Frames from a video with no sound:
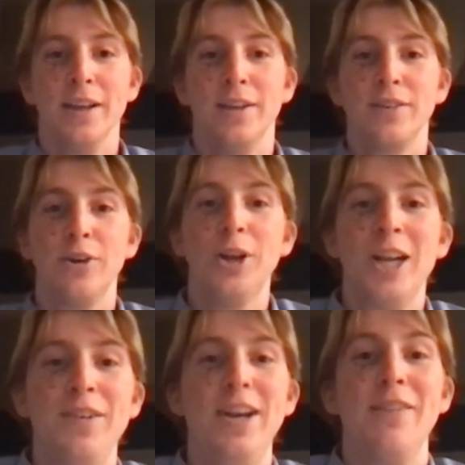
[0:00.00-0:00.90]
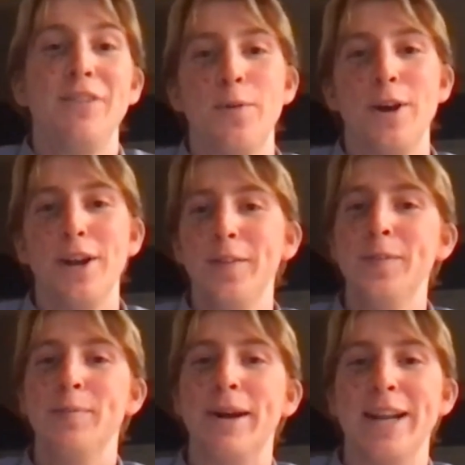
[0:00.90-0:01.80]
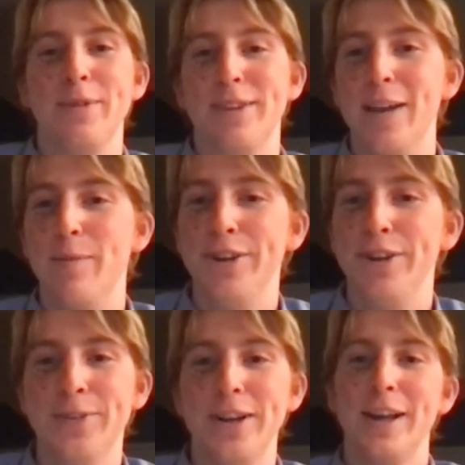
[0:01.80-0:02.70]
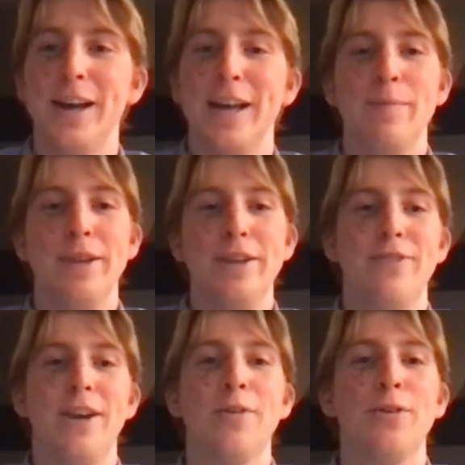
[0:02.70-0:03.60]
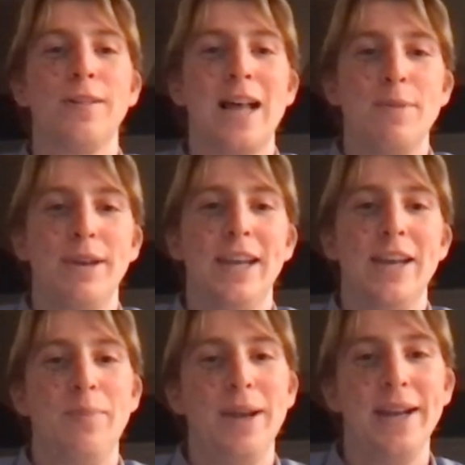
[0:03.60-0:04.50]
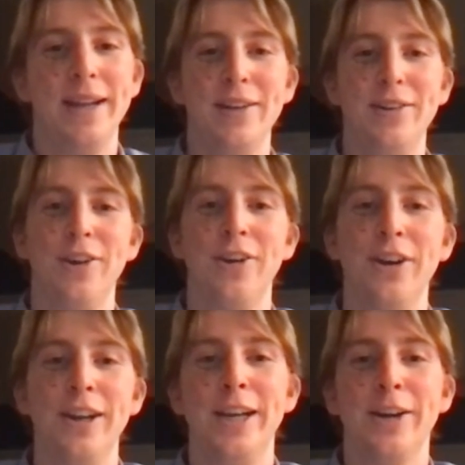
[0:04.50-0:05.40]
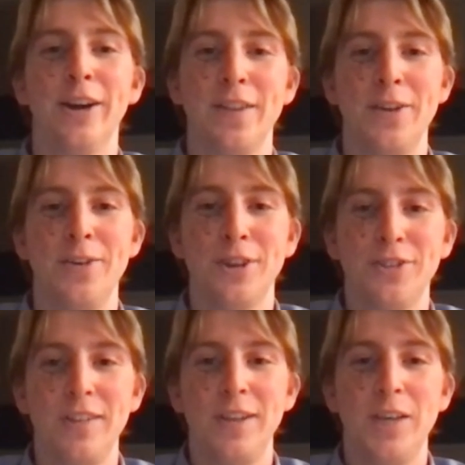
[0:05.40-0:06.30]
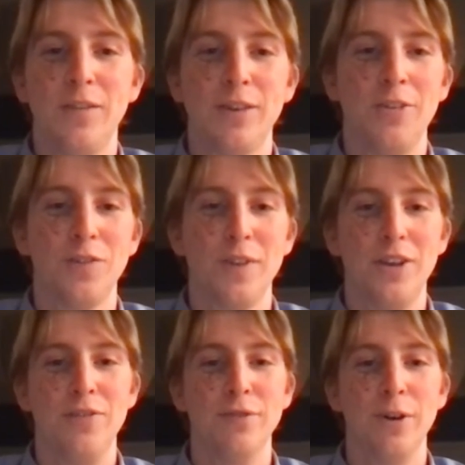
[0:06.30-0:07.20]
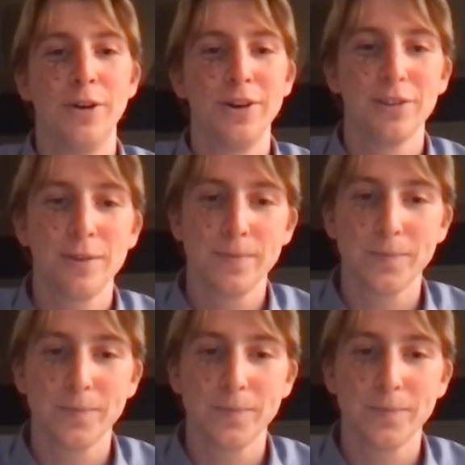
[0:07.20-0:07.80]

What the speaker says: So good evening, everyone. My name is Cameron Ewan. I'm the Federal Climate Campaign intern here at the New Jersey League of Conservation Voters.